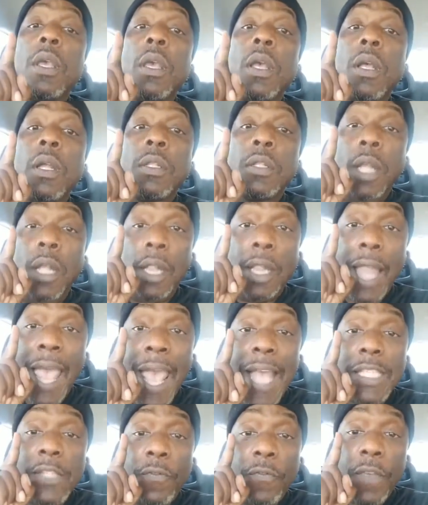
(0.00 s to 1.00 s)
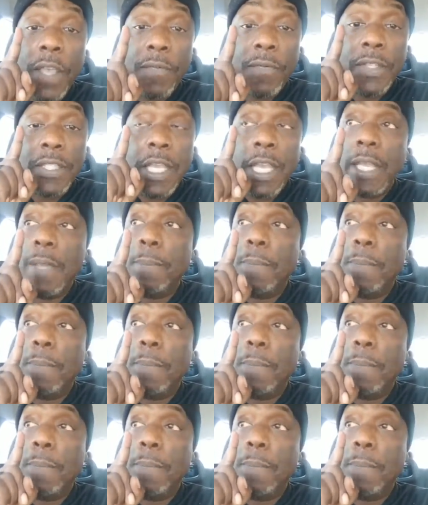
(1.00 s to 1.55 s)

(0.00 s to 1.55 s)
The last 15